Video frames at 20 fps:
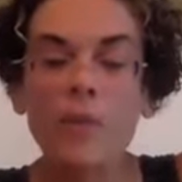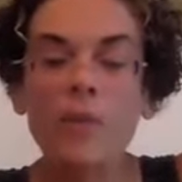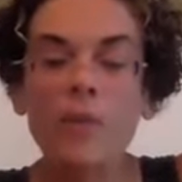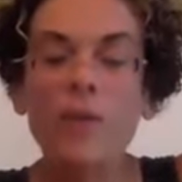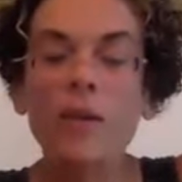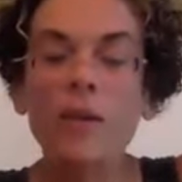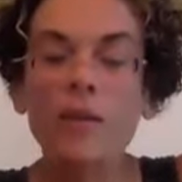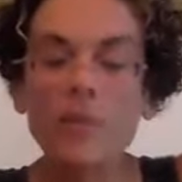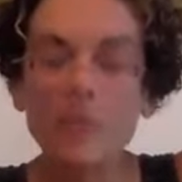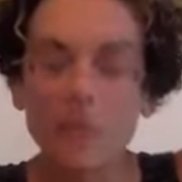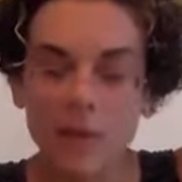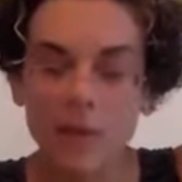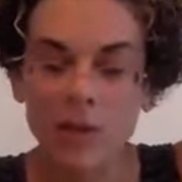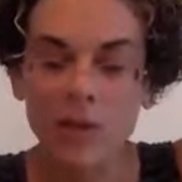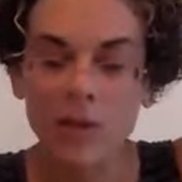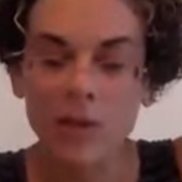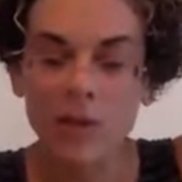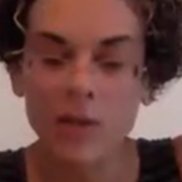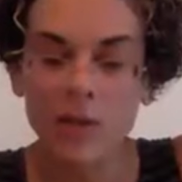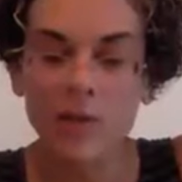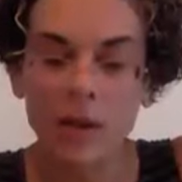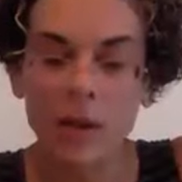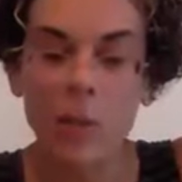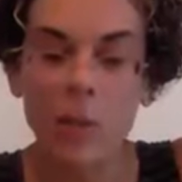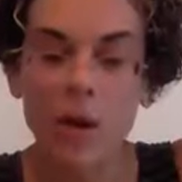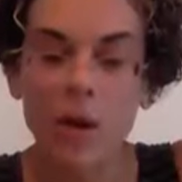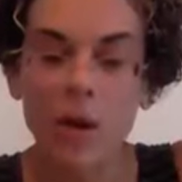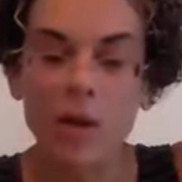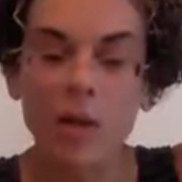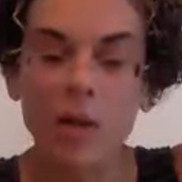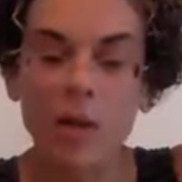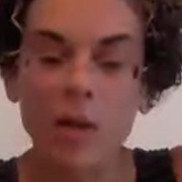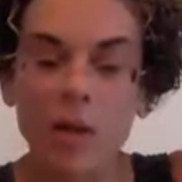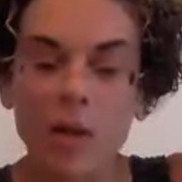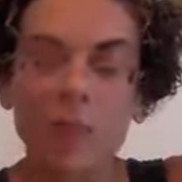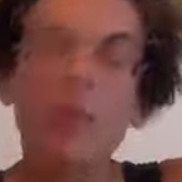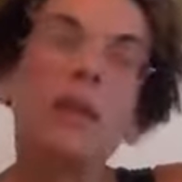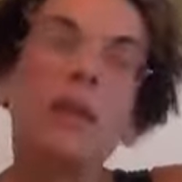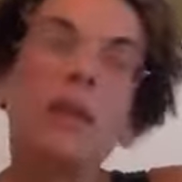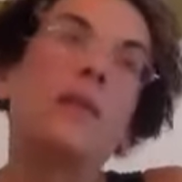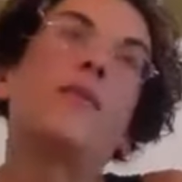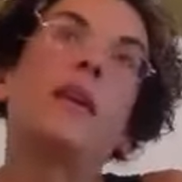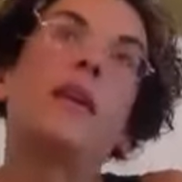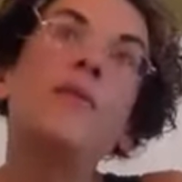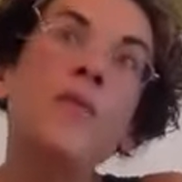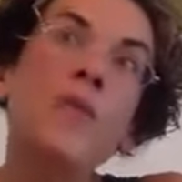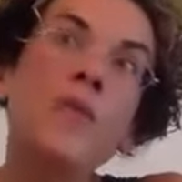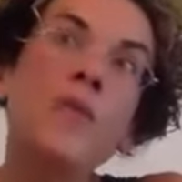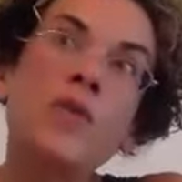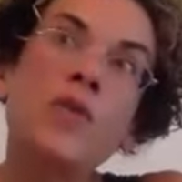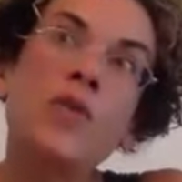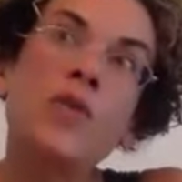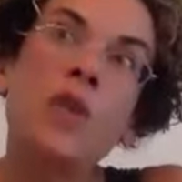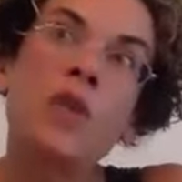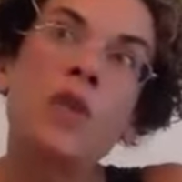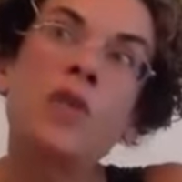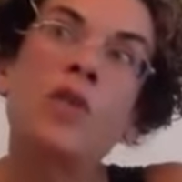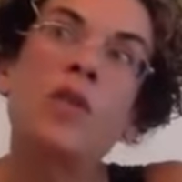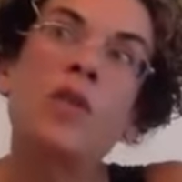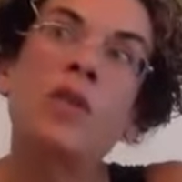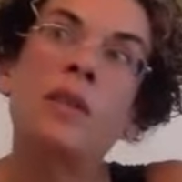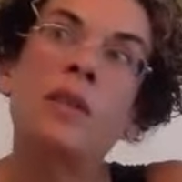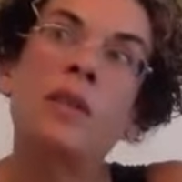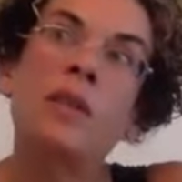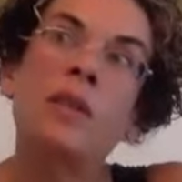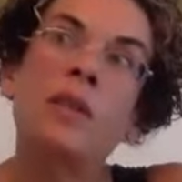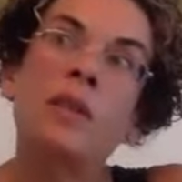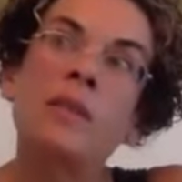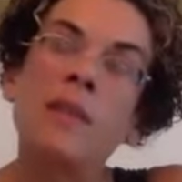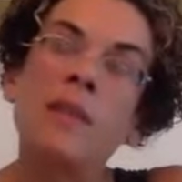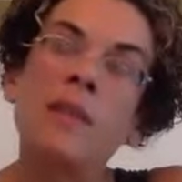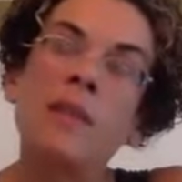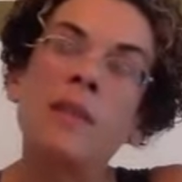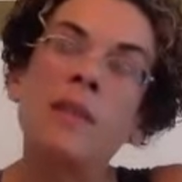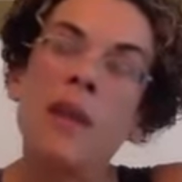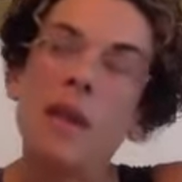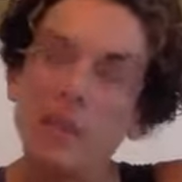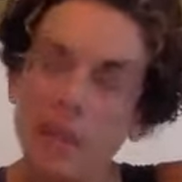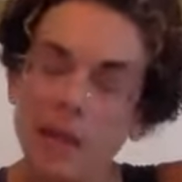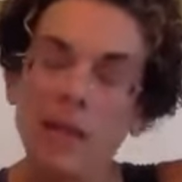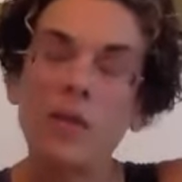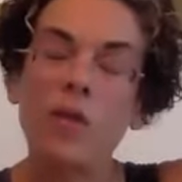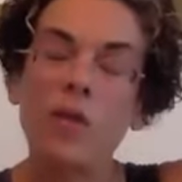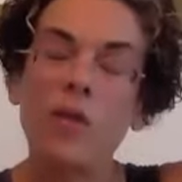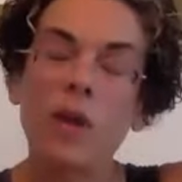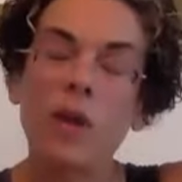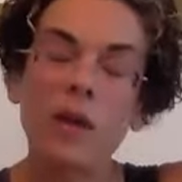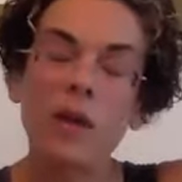what feels like it's falling apart, like if the infrastructure is not laid,